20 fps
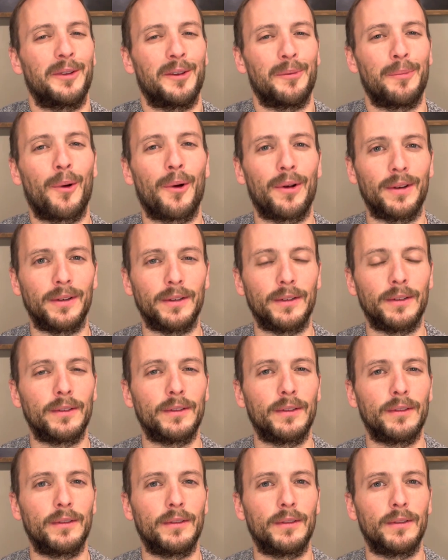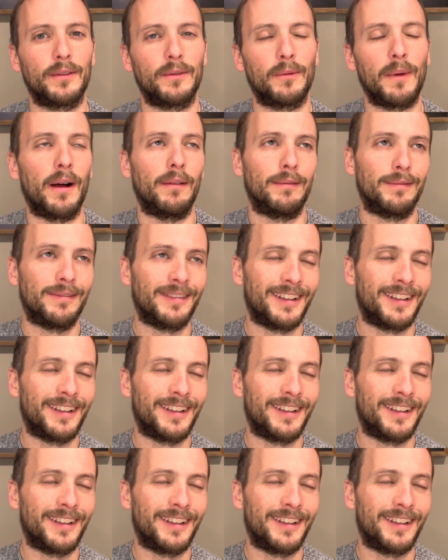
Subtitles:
important. Well,